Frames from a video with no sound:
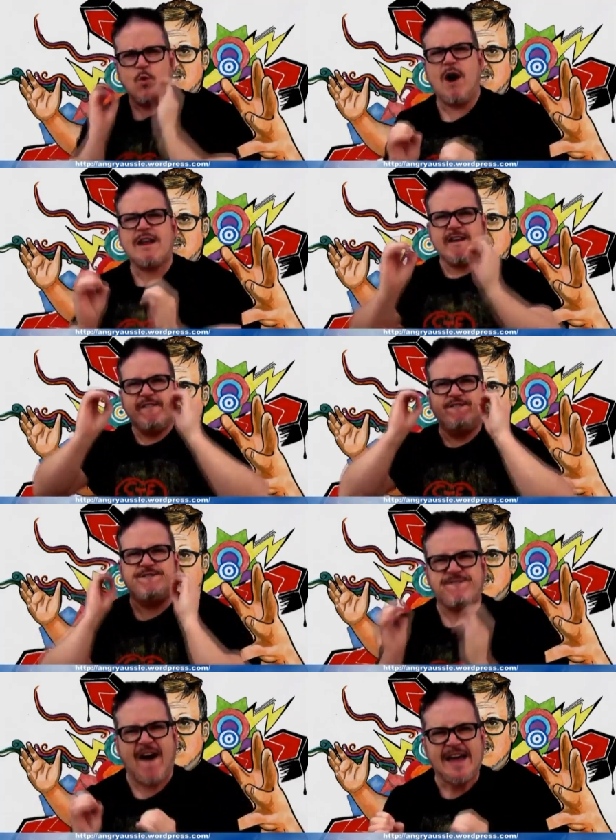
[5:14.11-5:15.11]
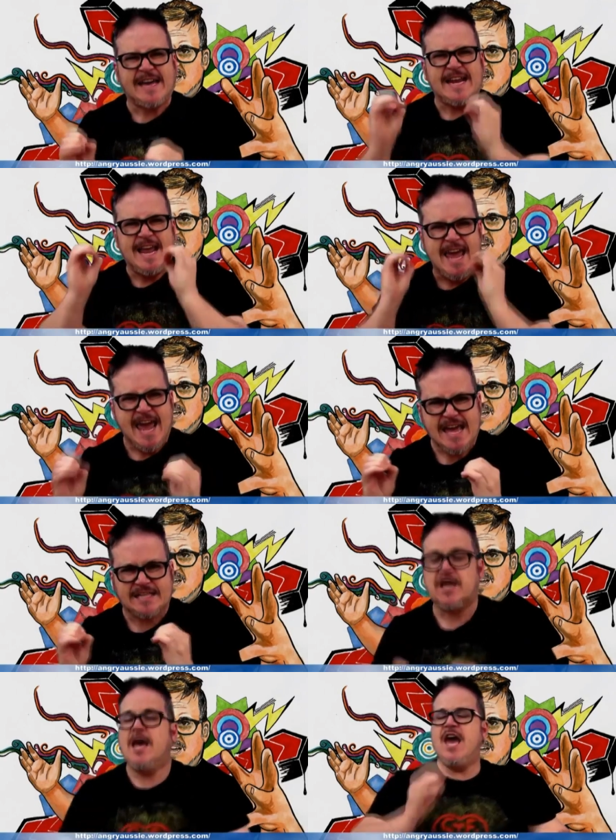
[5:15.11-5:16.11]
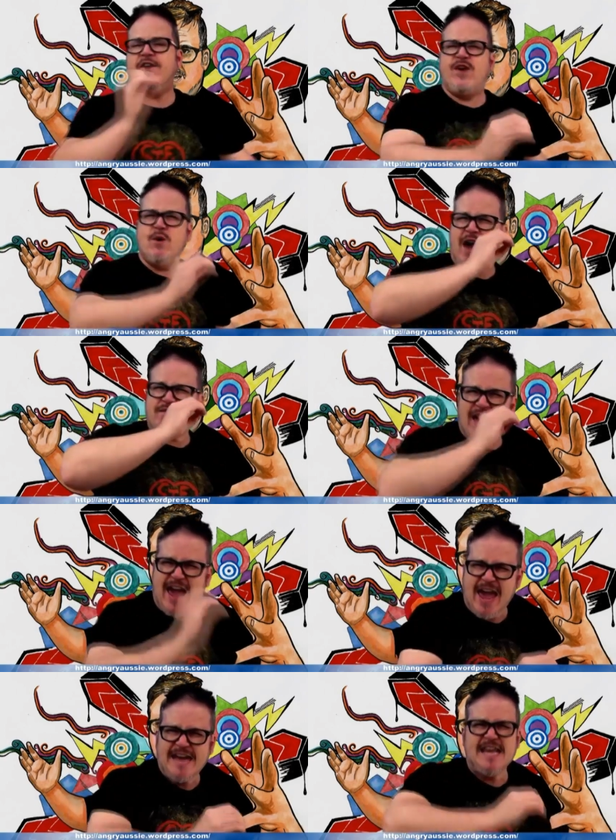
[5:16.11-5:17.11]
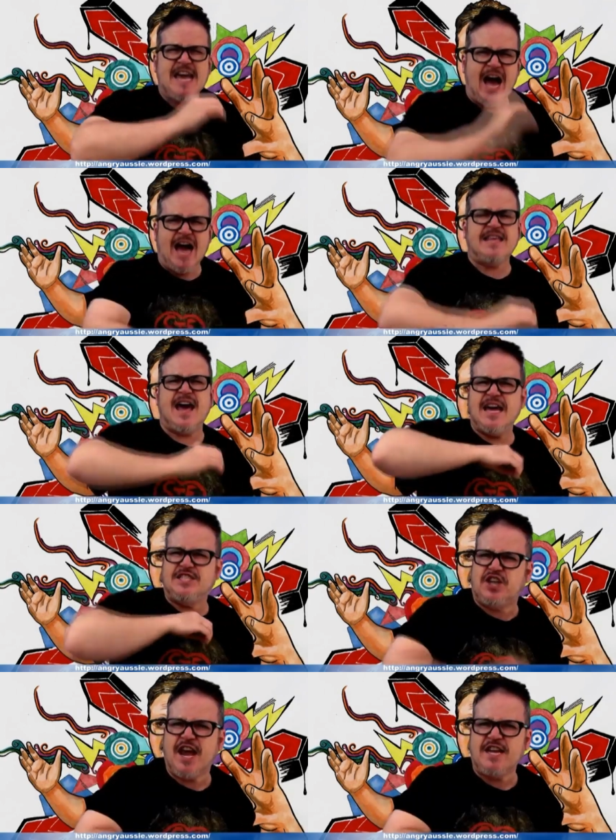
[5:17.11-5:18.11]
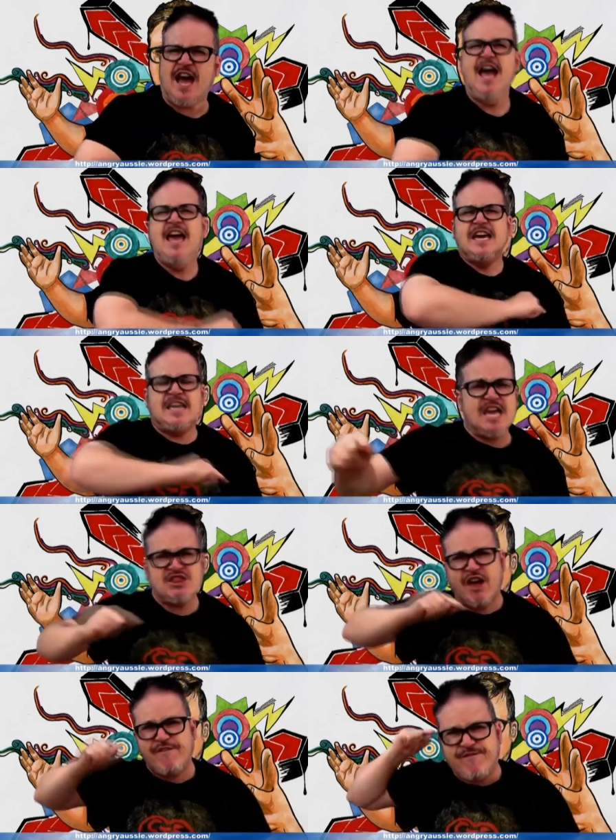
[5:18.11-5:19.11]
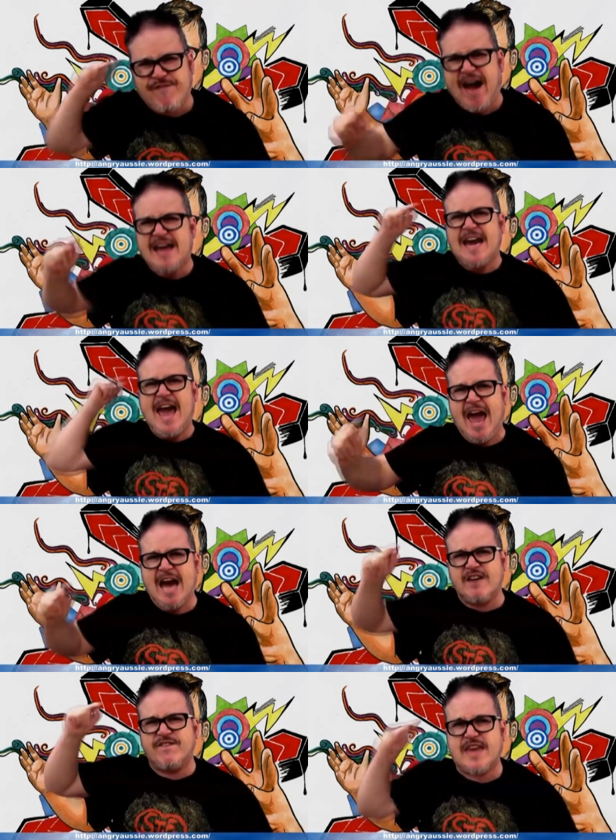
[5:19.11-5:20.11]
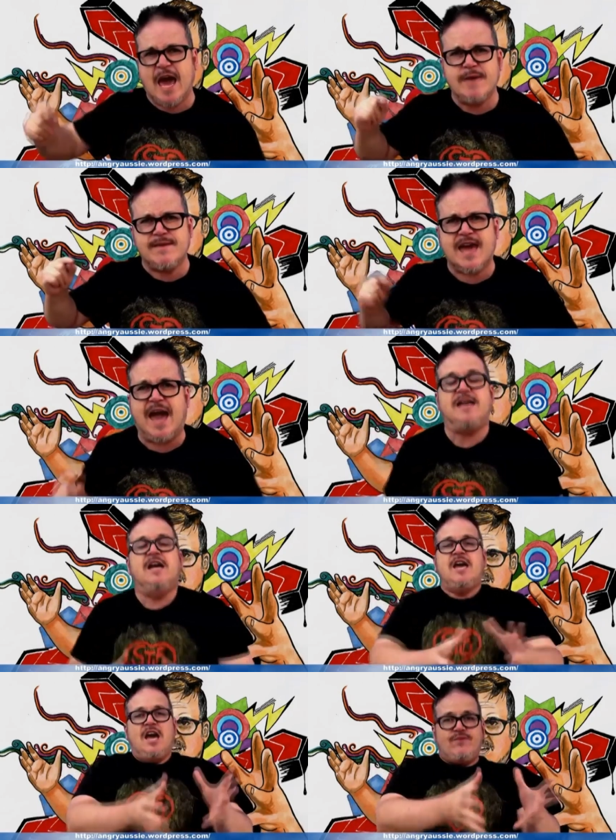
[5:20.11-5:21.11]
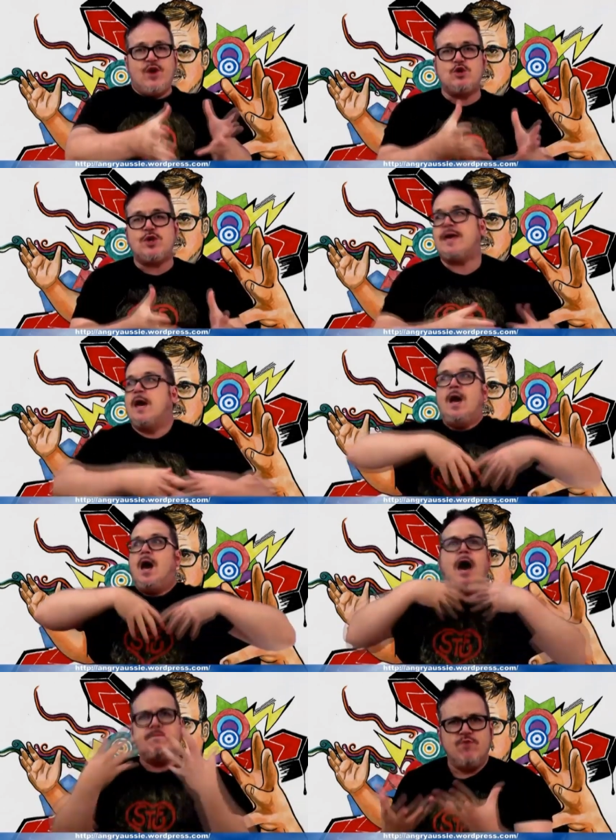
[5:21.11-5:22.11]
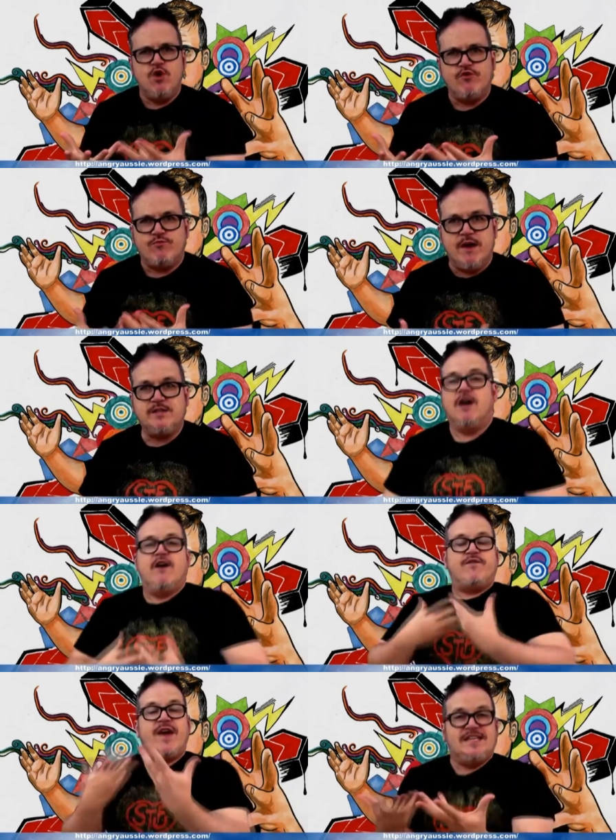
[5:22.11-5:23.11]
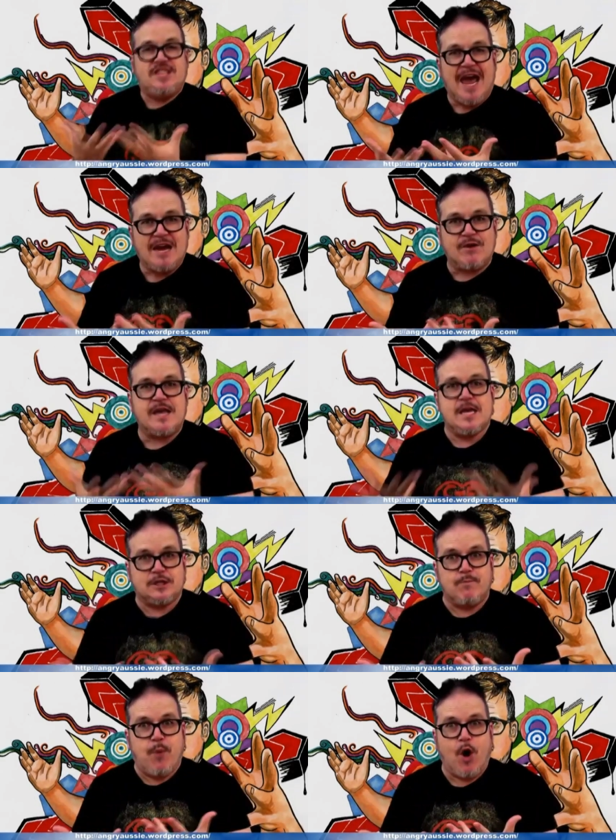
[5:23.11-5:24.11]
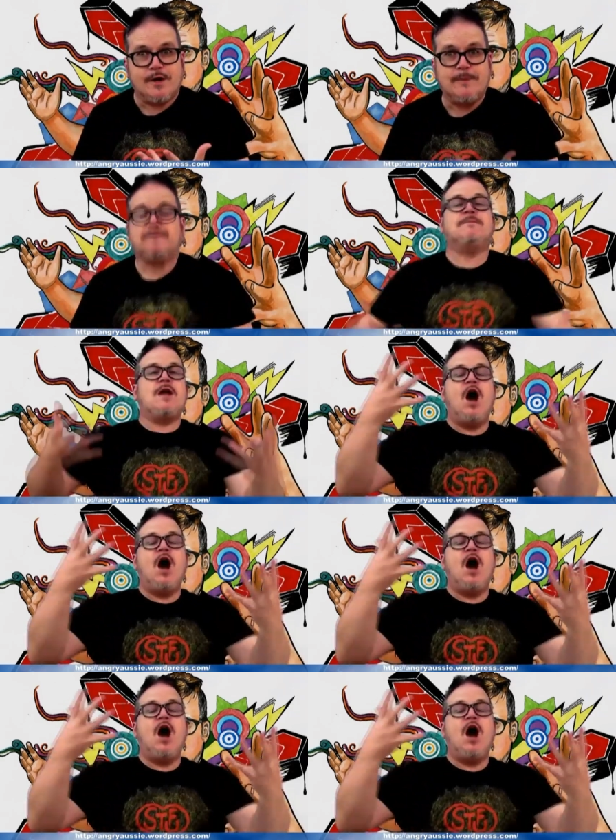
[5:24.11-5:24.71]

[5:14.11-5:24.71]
what it fucking is. If you have any other agenda, get the fuck out of Gamergate. If you think a movement for integrity is important,